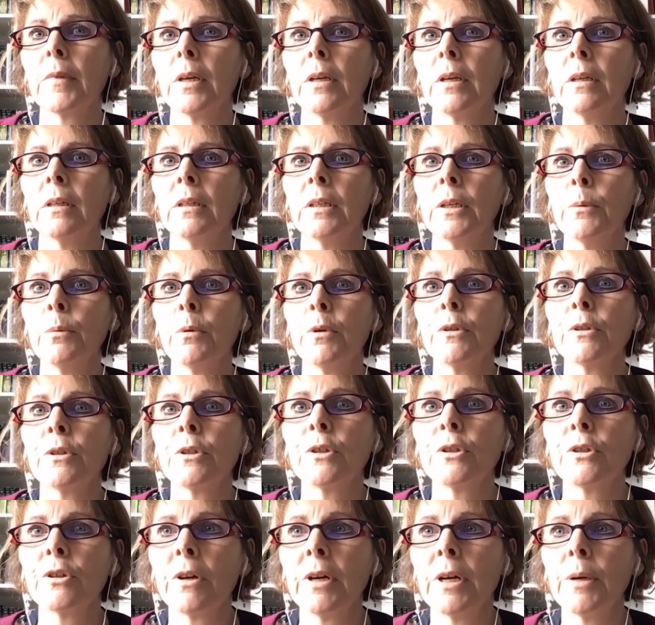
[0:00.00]
you want to
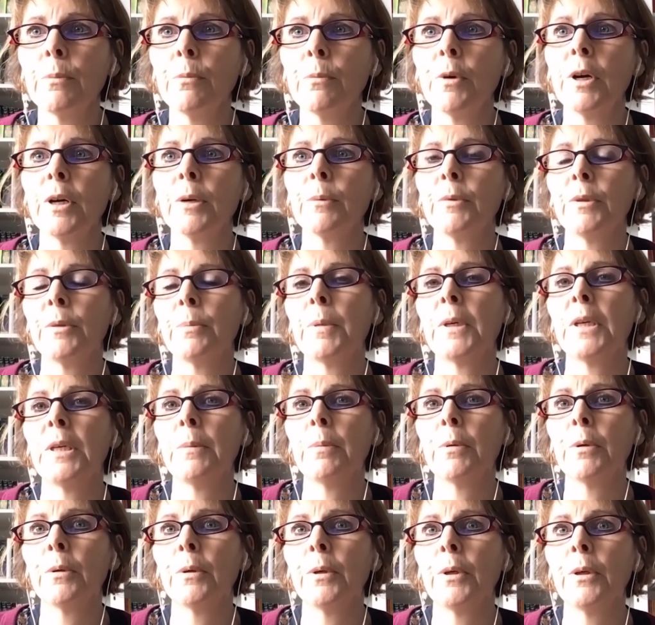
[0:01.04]
try and work with
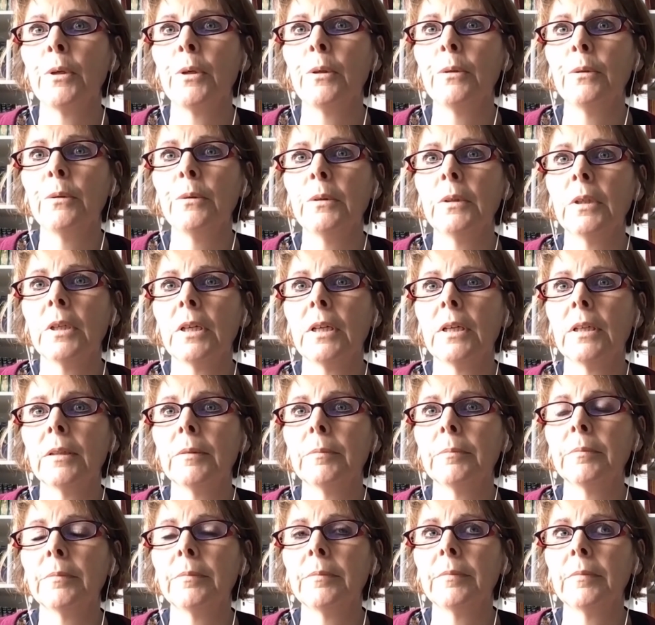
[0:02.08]
people who
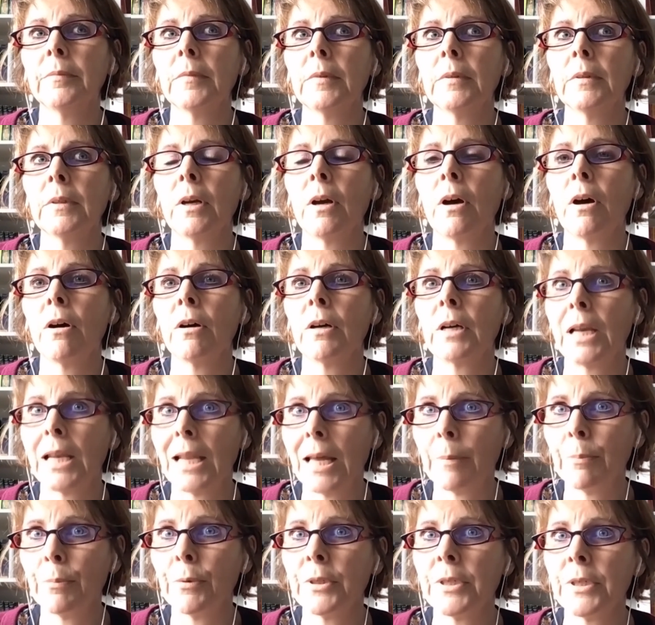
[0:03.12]
are
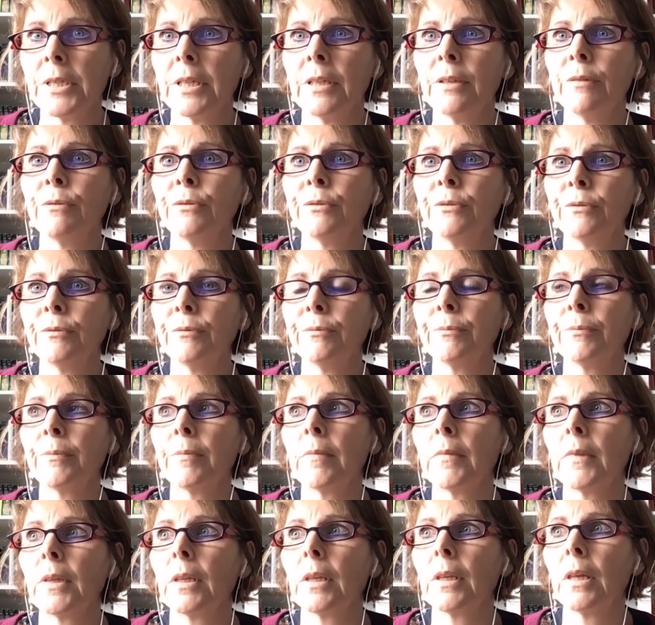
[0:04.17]
collaborative
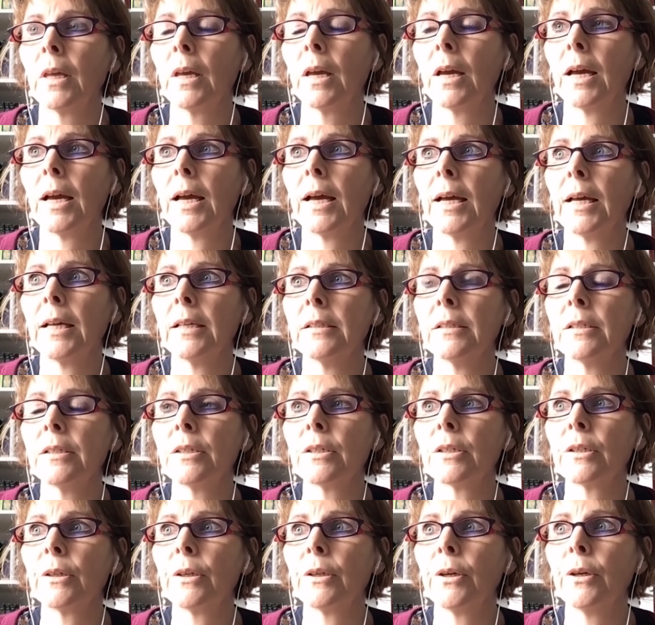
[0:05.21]
and
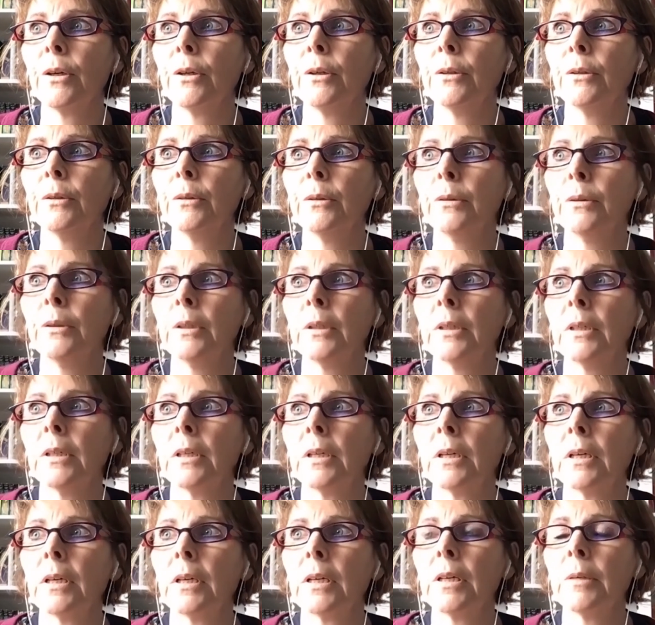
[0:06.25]
who
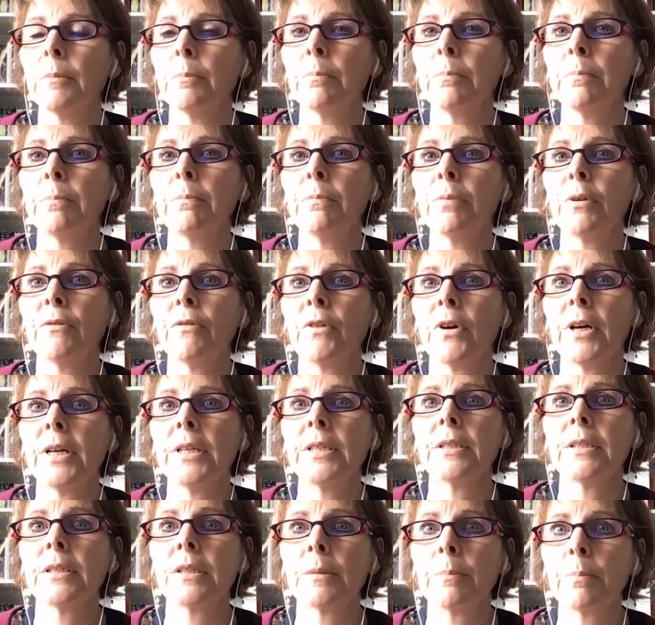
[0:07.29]
can provide
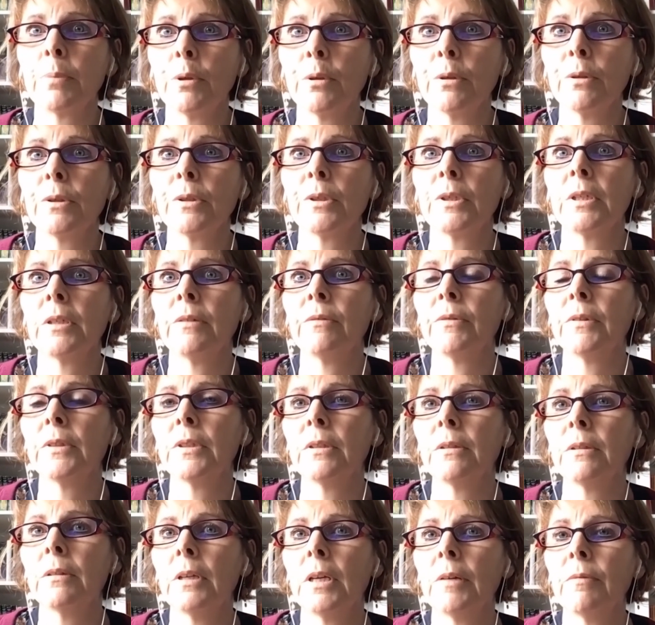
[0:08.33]
a supportive
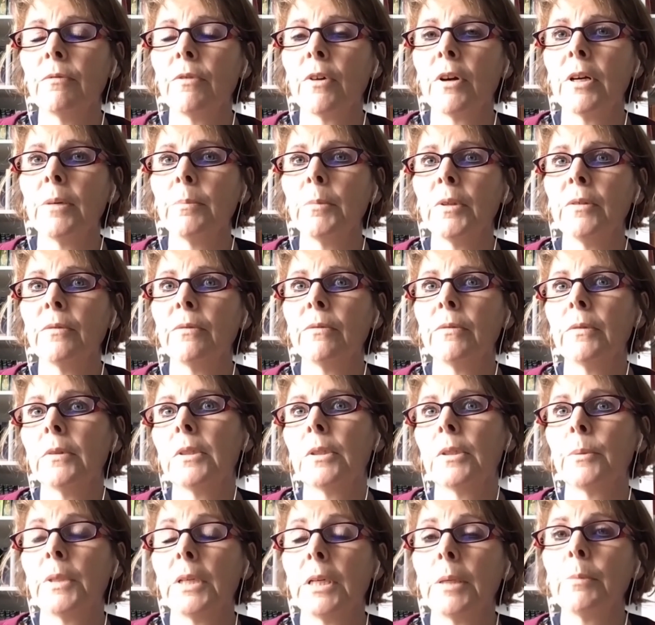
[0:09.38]
environment
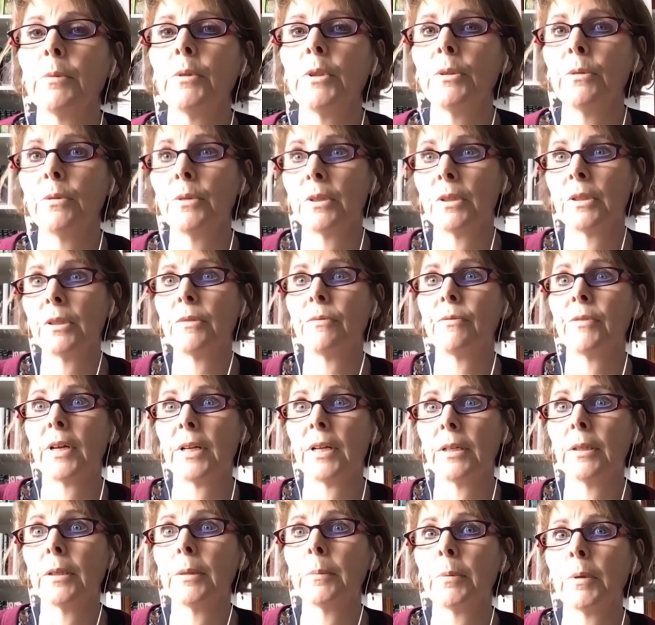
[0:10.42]
to enable you to
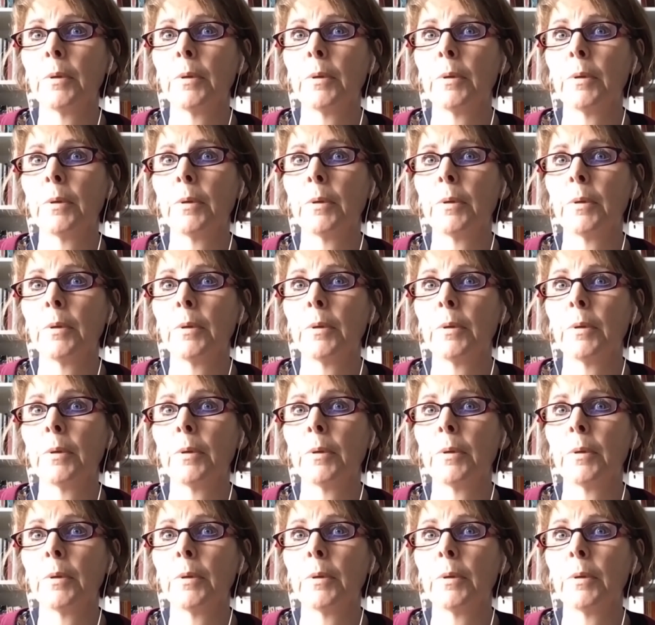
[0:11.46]
develop,